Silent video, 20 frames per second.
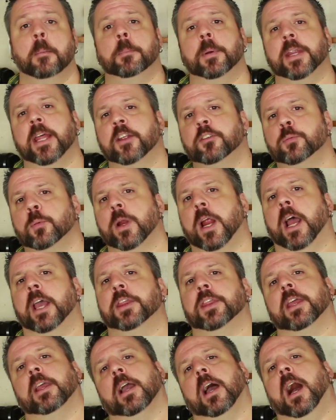But that's what
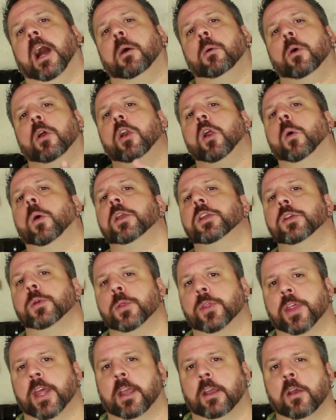I think. I want to know what
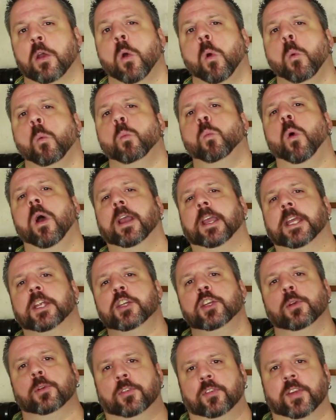you think. What
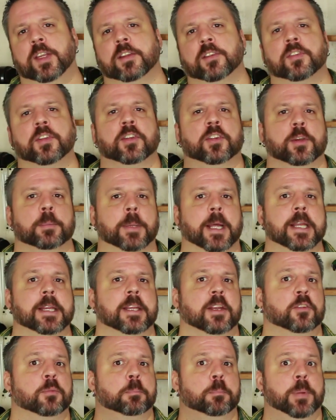can you see a system like
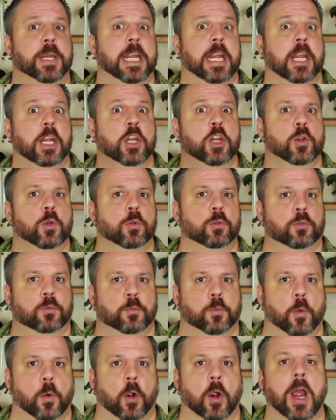this being used
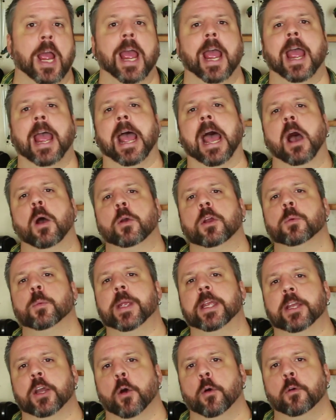for? How can
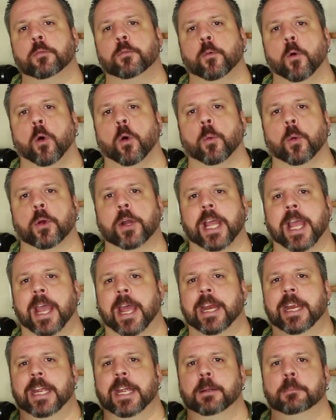we go forward
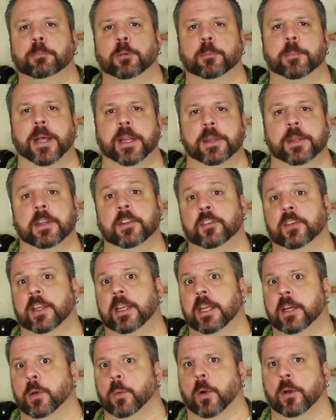and implement this
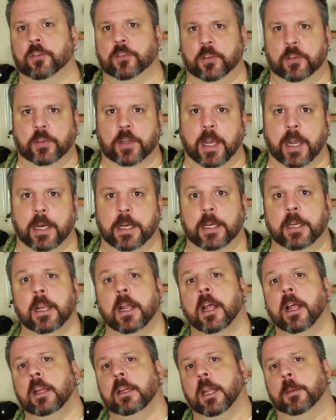into our society?
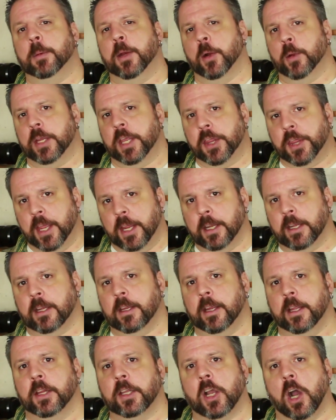Let me know what you think
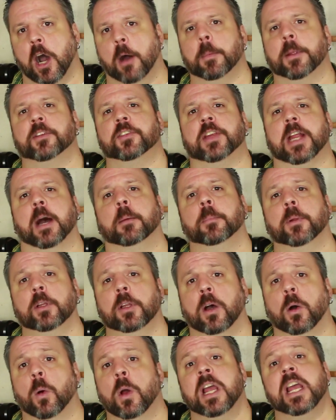in the comments down
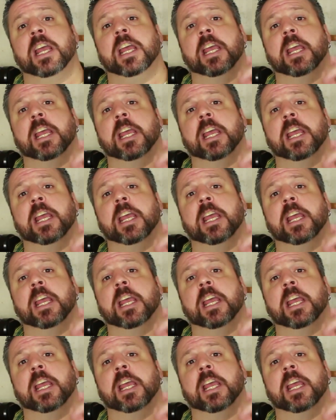below.